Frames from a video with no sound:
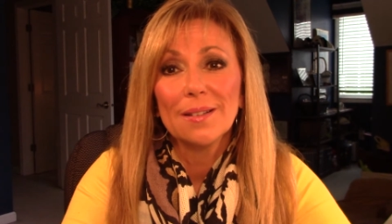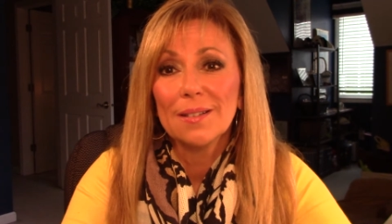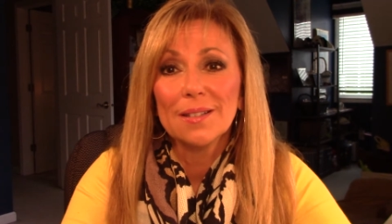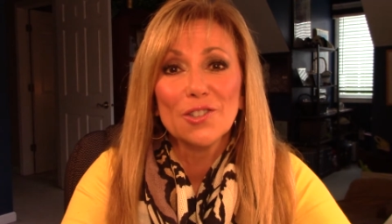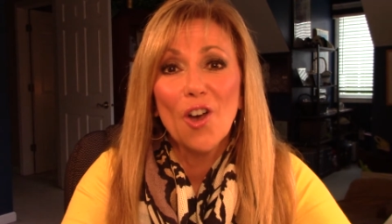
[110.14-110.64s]

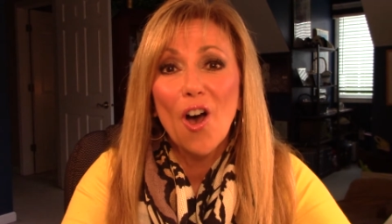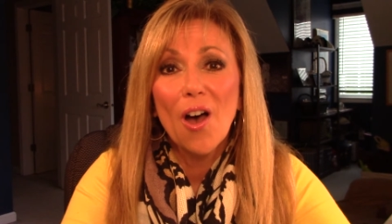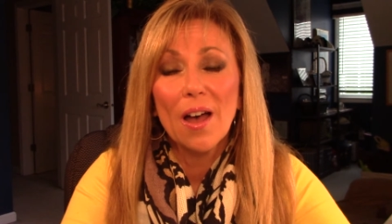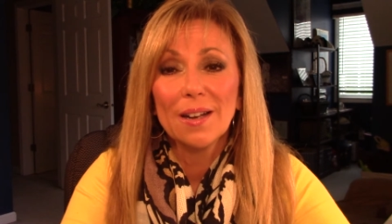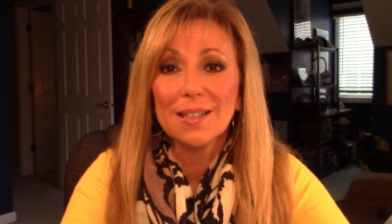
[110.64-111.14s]
it's
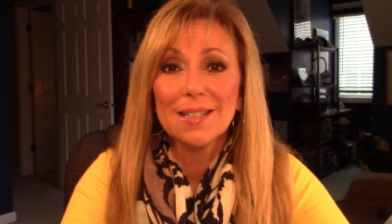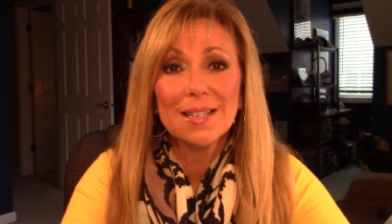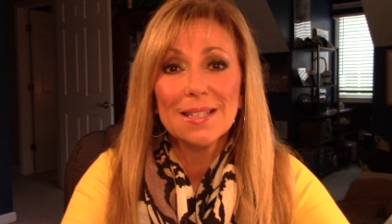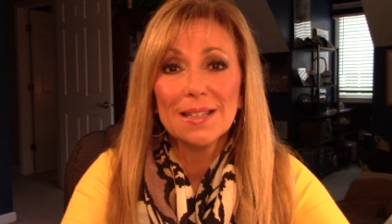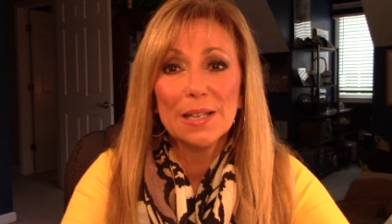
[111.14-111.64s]
gone because it
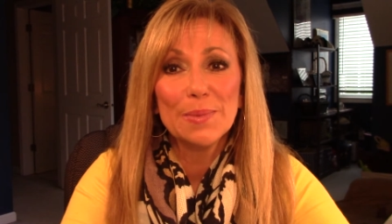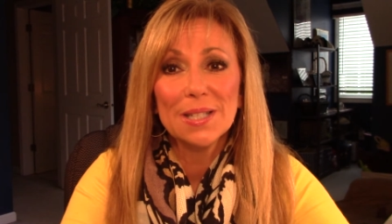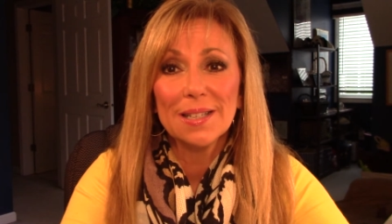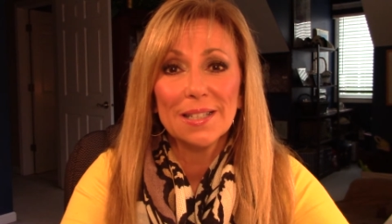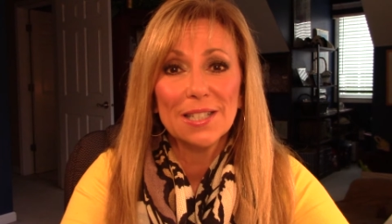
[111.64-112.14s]
is a
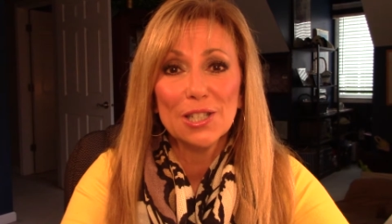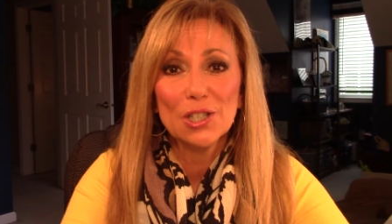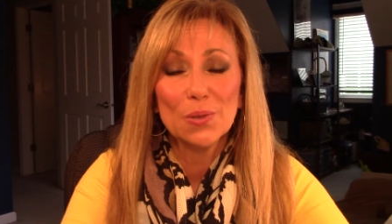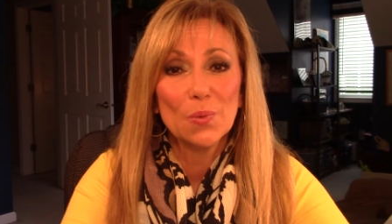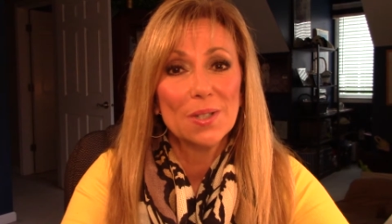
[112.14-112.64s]
limited
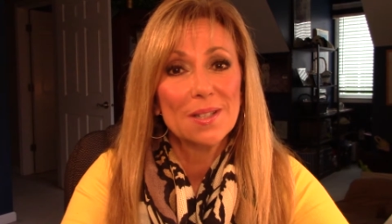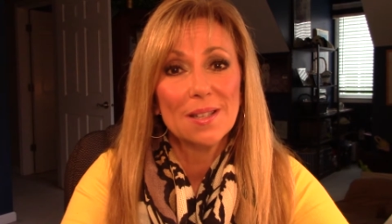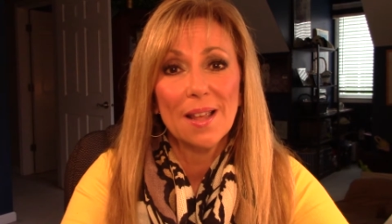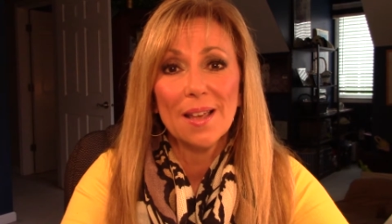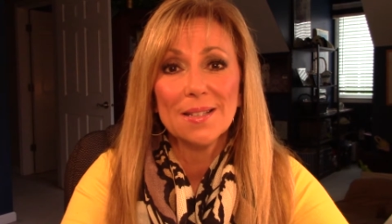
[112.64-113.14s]
edition. Once
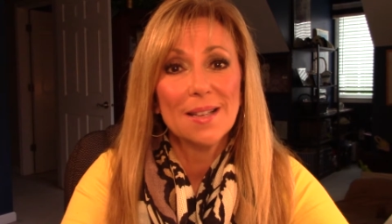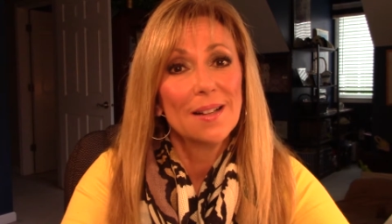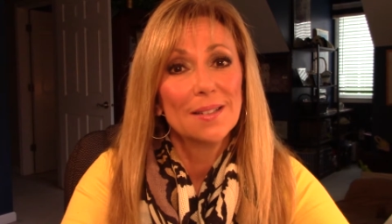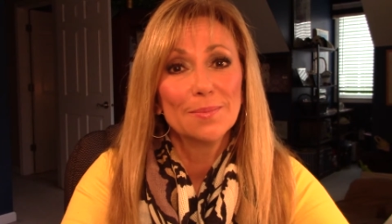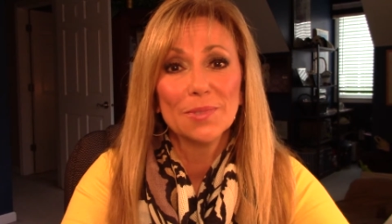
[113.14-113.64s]
they
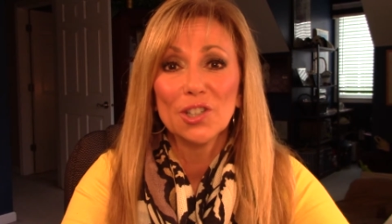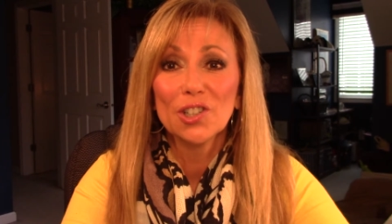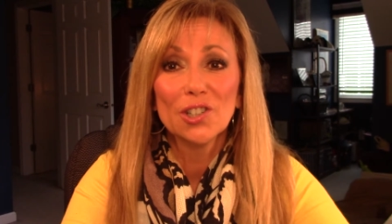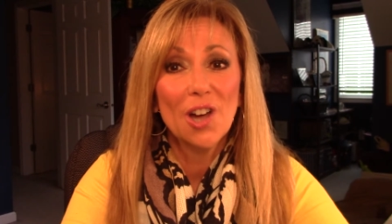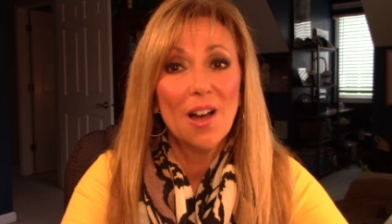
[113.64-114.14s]
sell them,
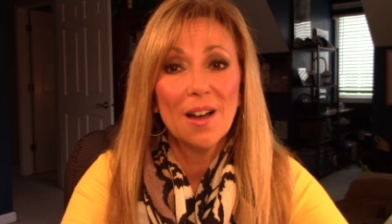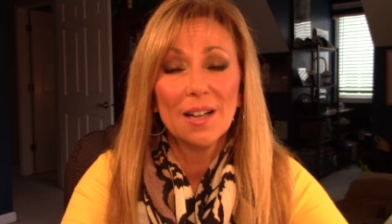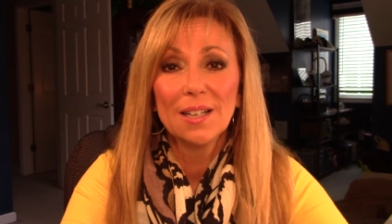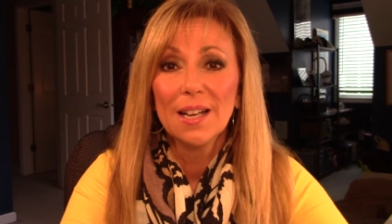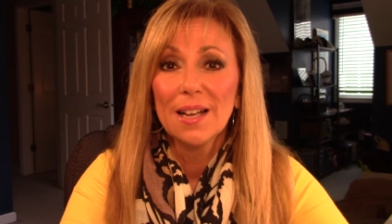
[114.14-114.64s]
they're
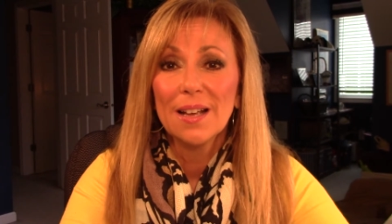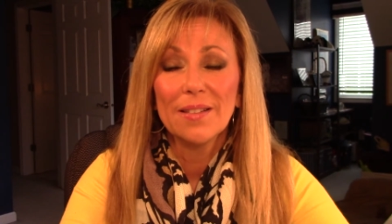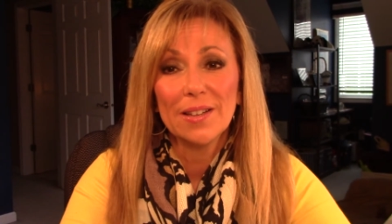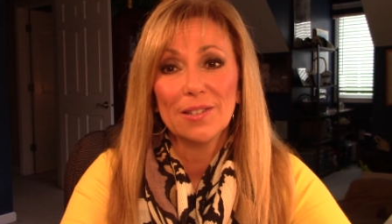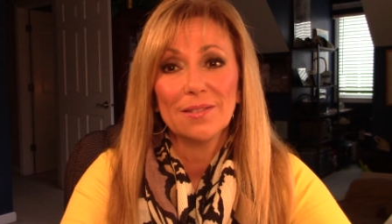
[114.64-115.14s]
gone,
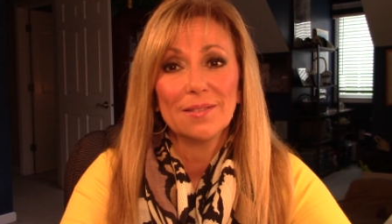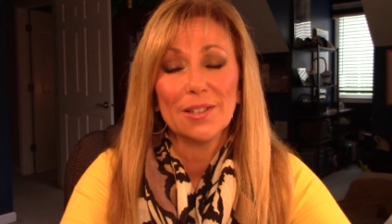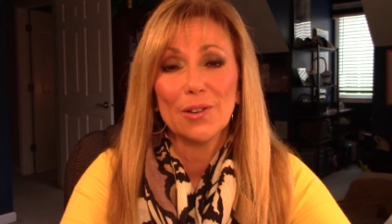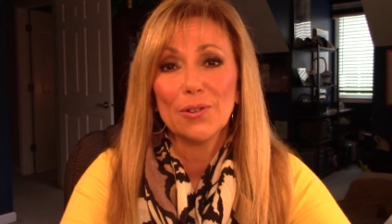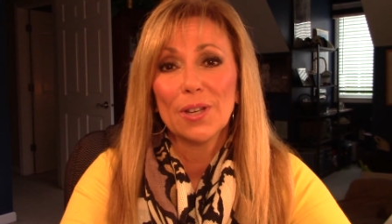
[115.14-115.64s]
and then you
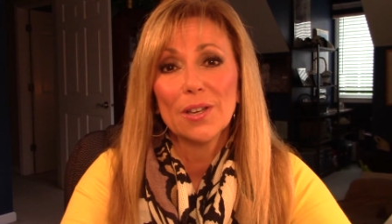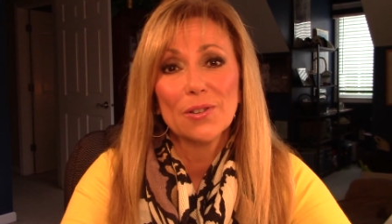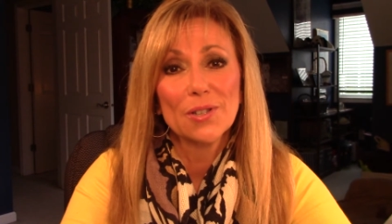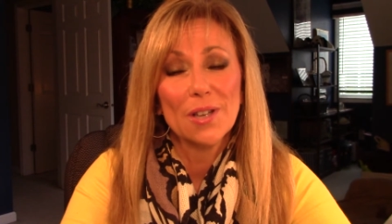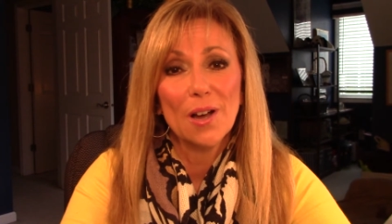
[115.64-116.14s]
know you kick
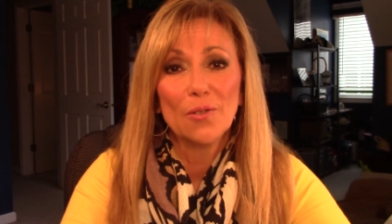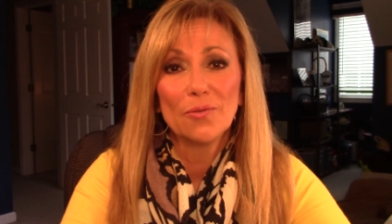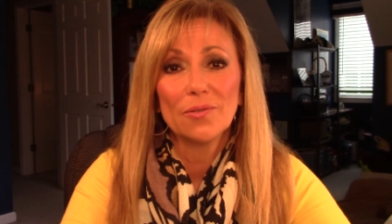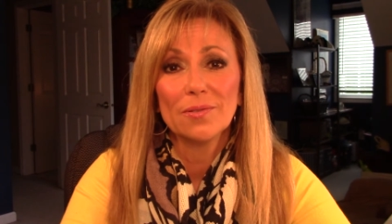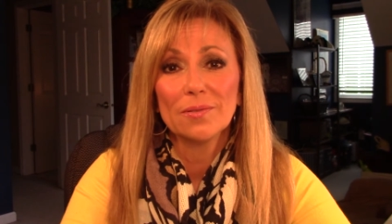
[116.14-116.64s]

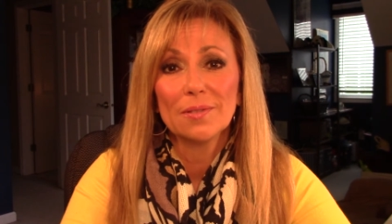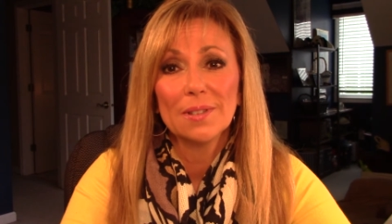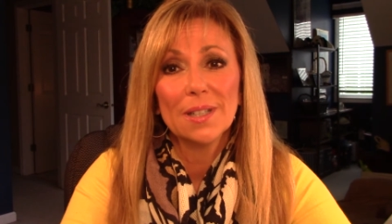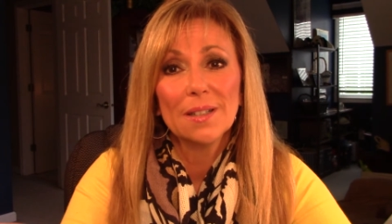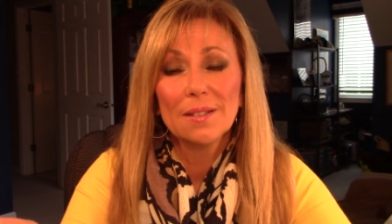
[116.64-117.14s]
yourself
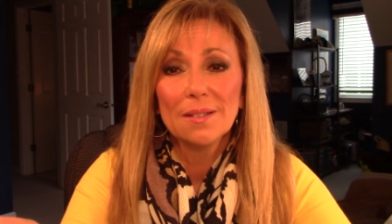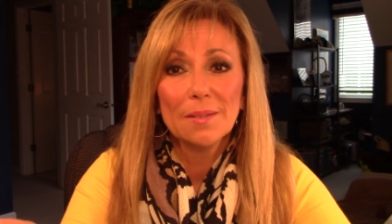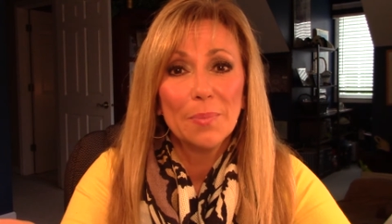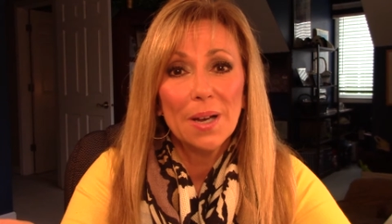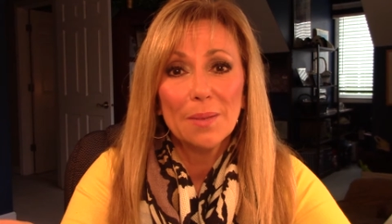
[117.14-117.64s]
in
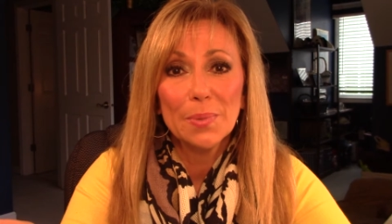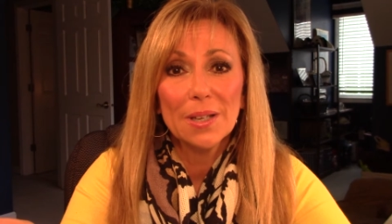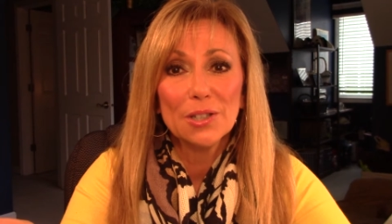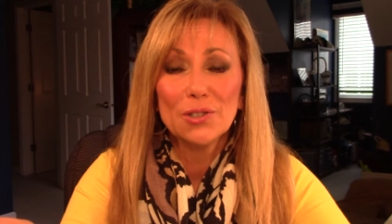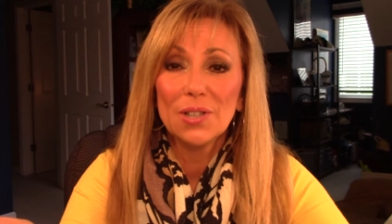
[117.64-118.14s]
the butt
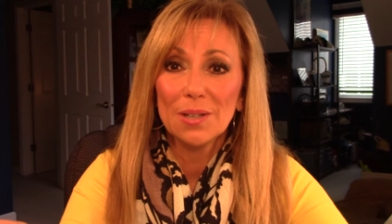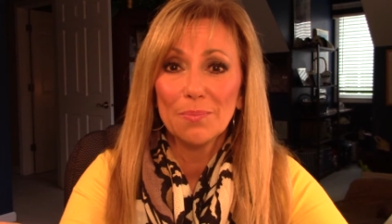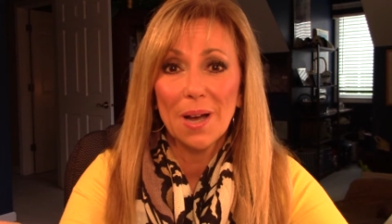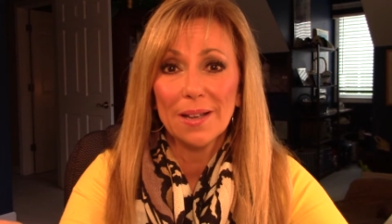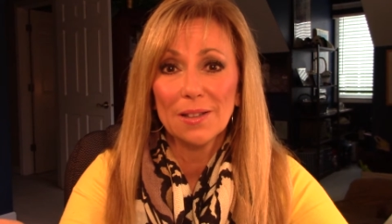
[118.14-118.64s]
because you
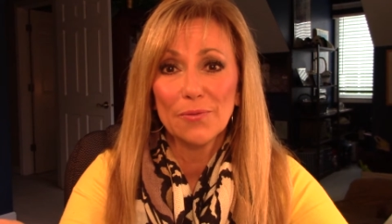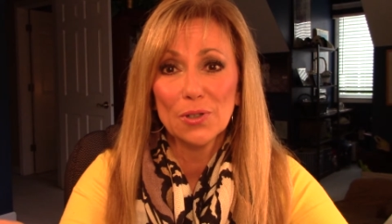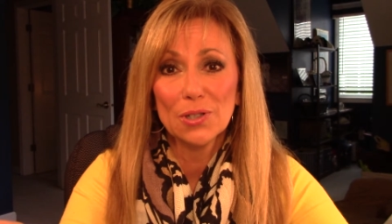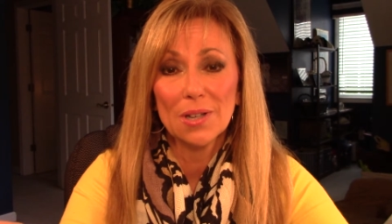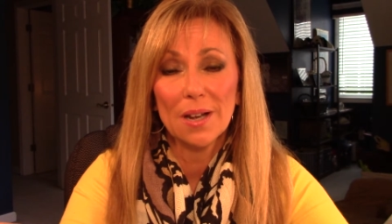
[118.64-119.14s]
didn't buy it the
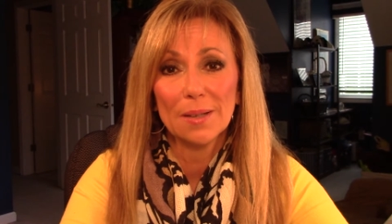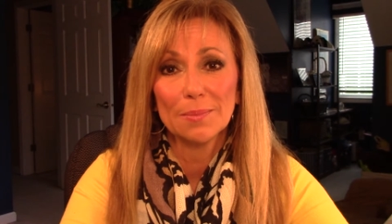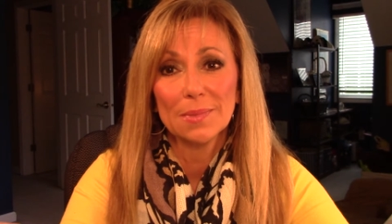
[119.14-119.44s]
first time.